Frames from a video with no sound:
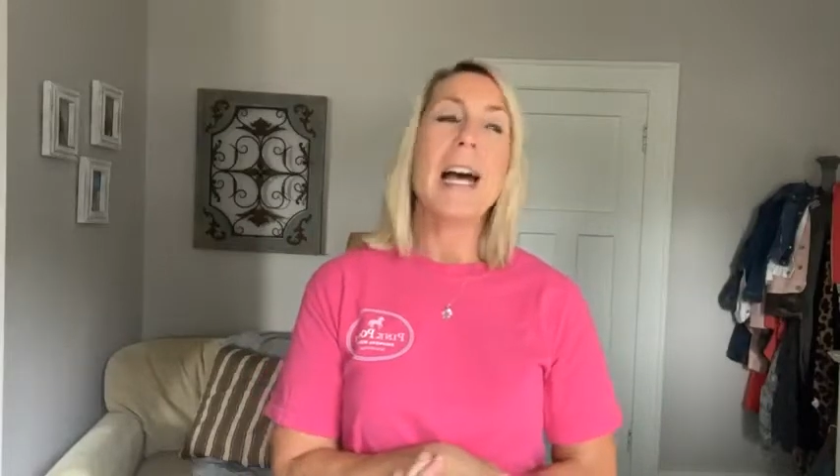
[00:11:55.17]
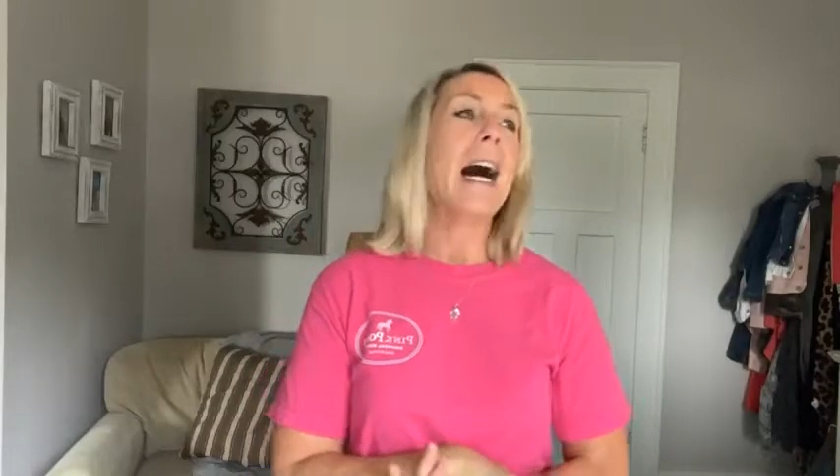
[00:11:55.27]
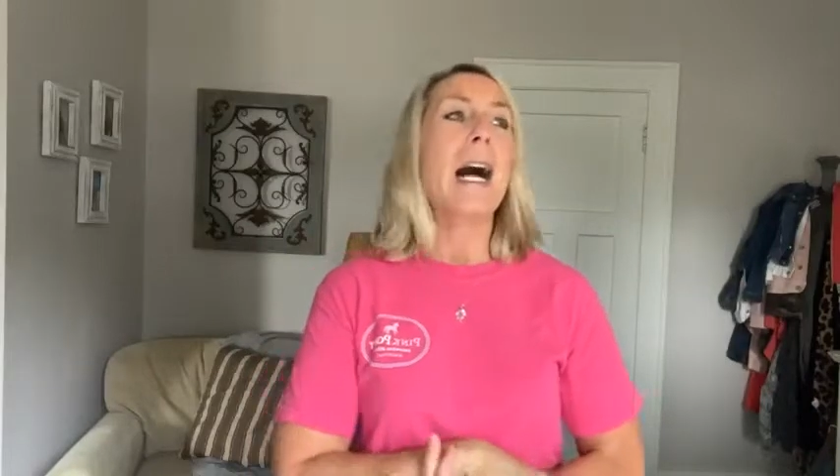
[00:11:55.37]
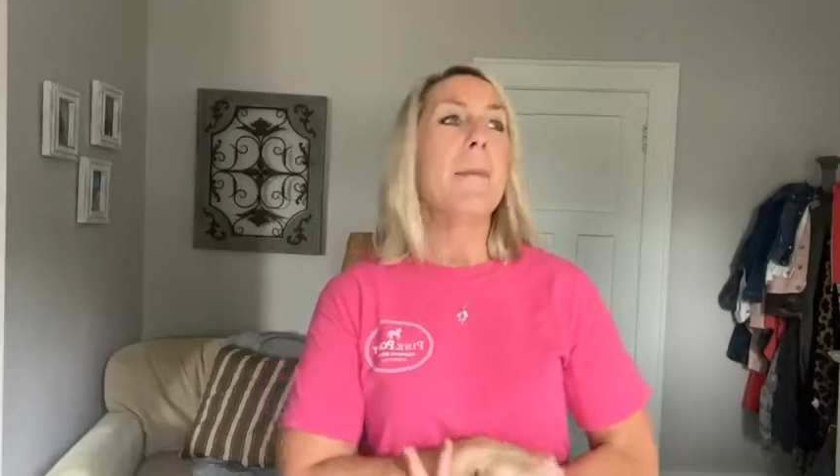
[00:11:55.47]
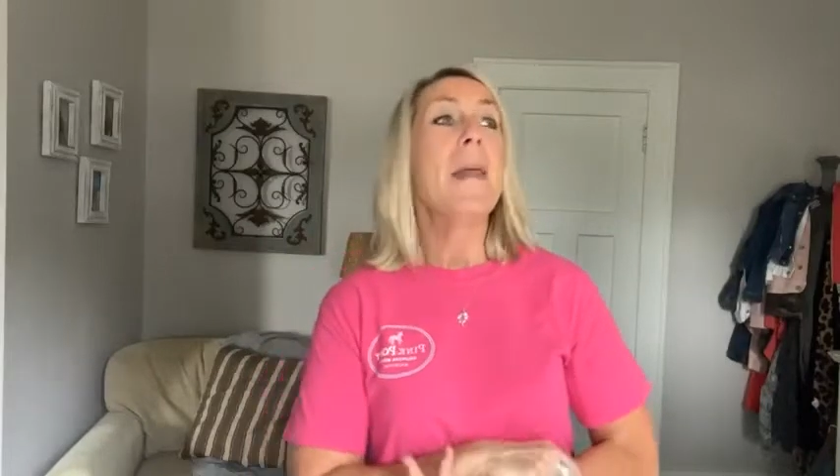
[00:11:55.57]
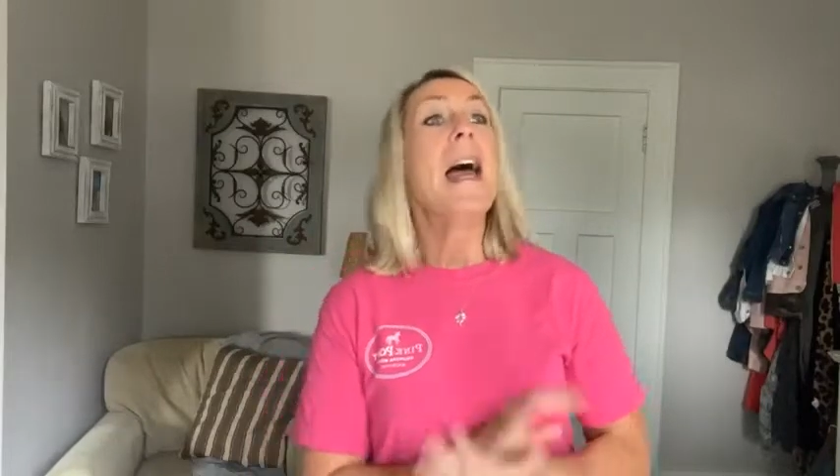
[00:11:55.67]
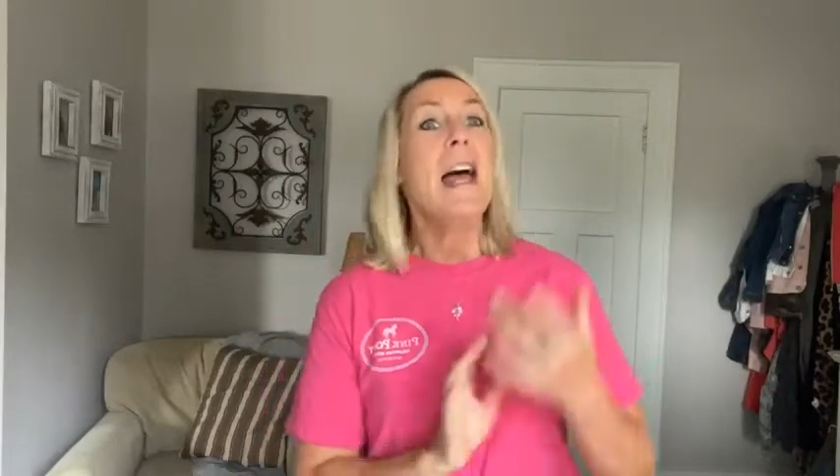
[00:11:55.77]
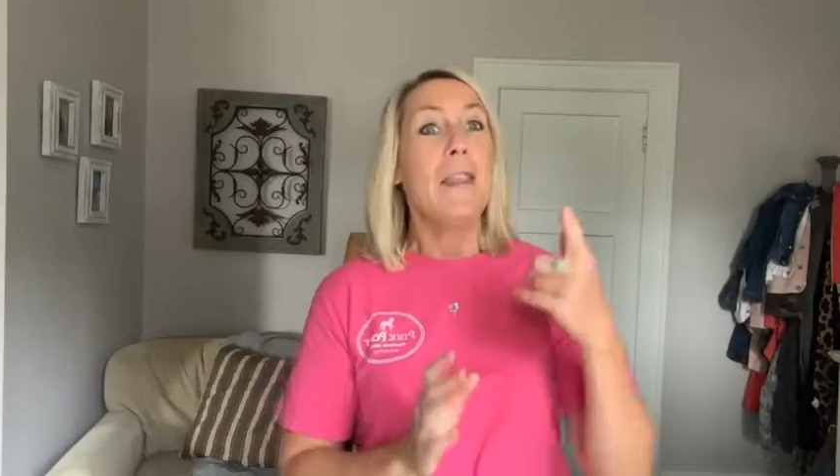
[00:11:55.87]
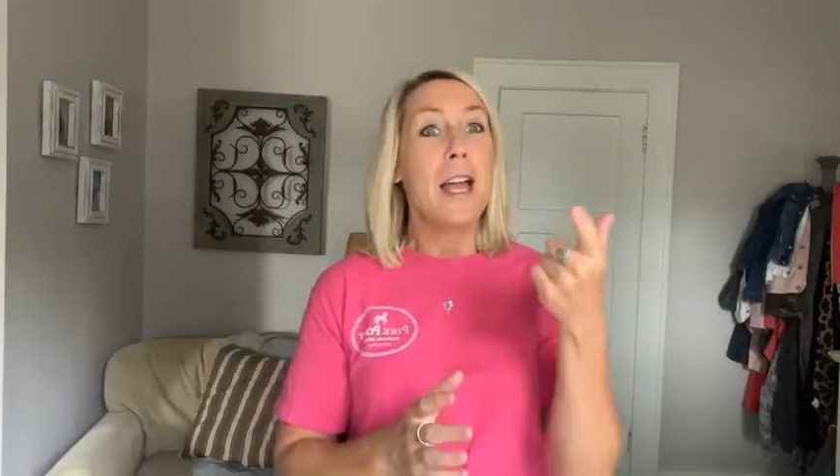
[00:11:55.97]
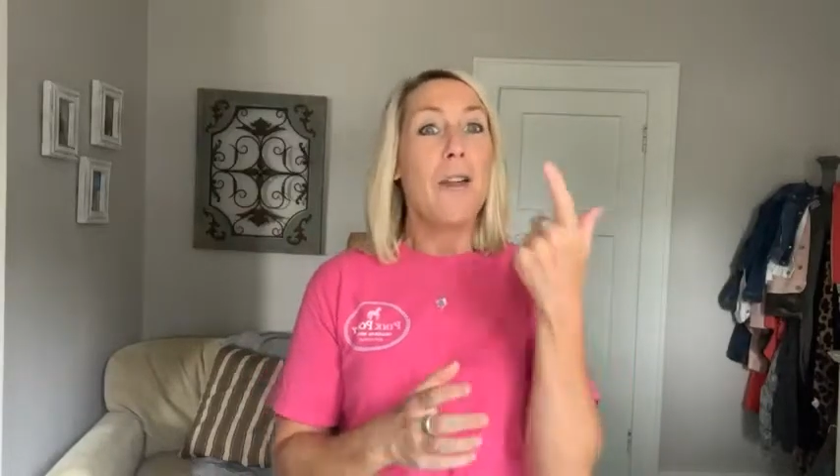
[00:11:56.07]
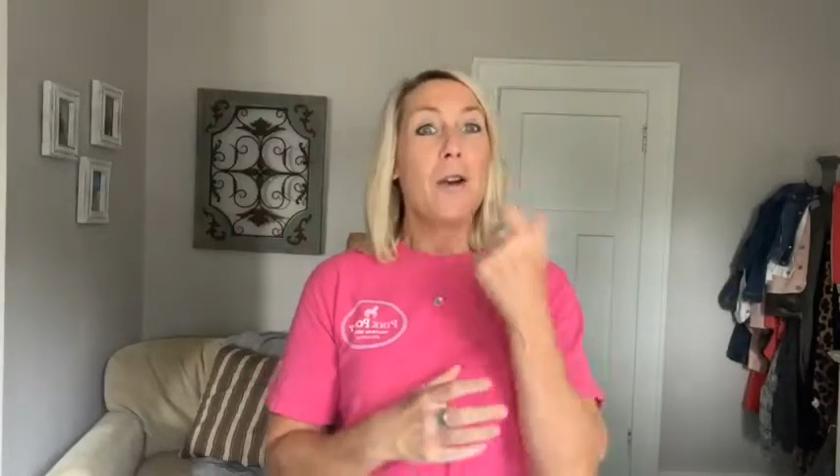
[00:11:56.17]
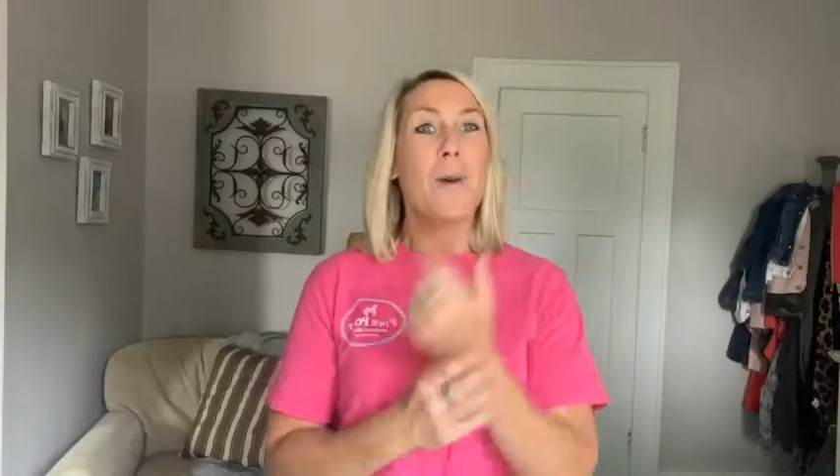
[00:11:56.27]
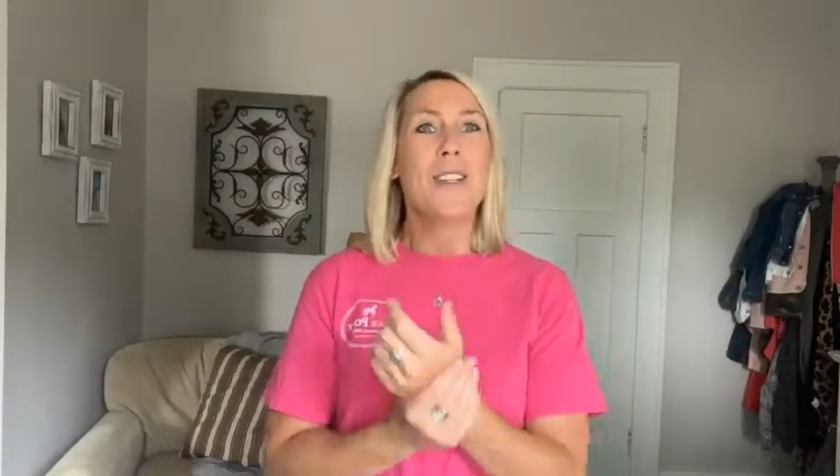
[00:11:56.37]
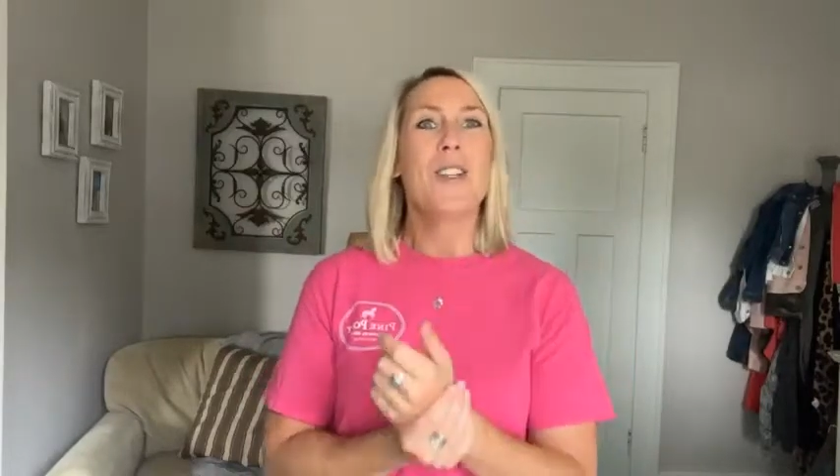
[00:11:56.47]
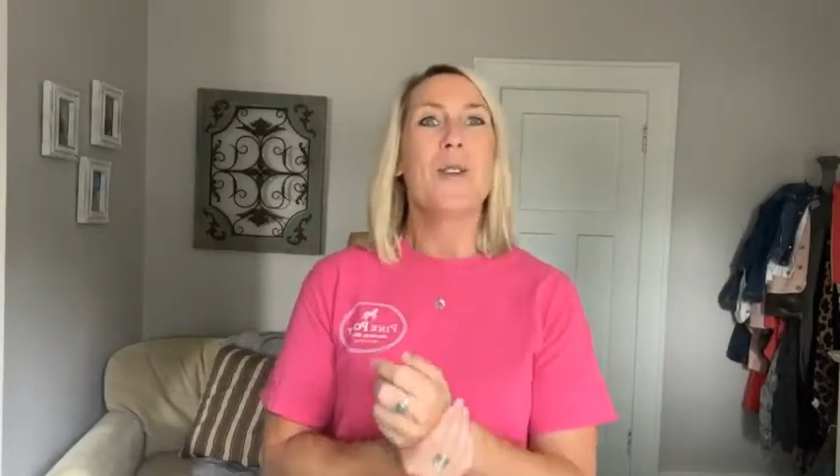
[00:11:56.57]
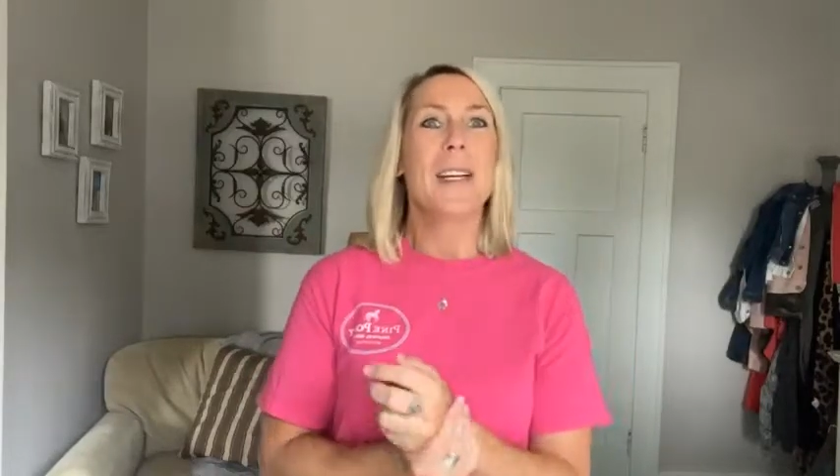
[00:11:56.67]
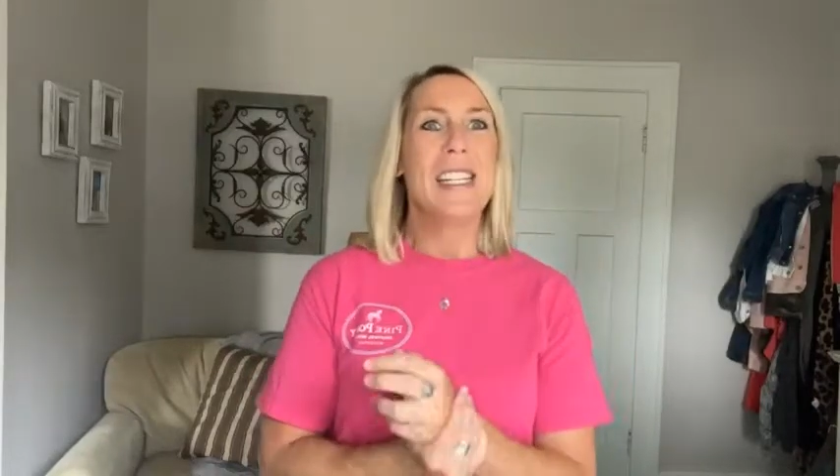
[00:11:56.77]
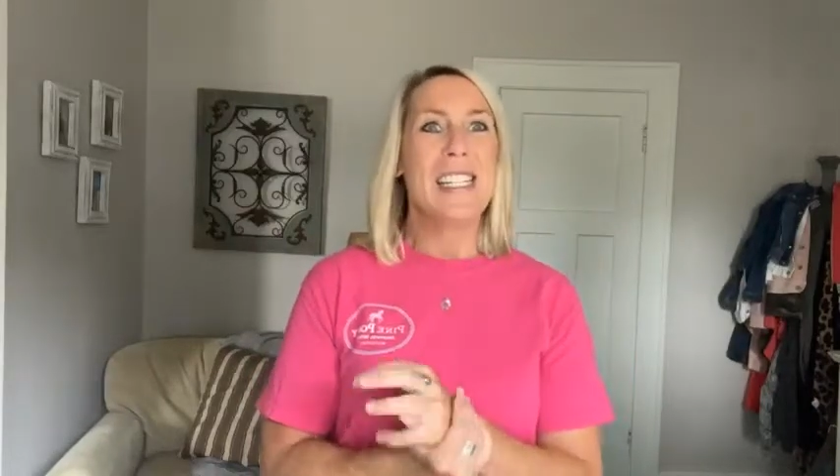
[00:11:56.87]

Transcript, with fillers: Um, the other one too is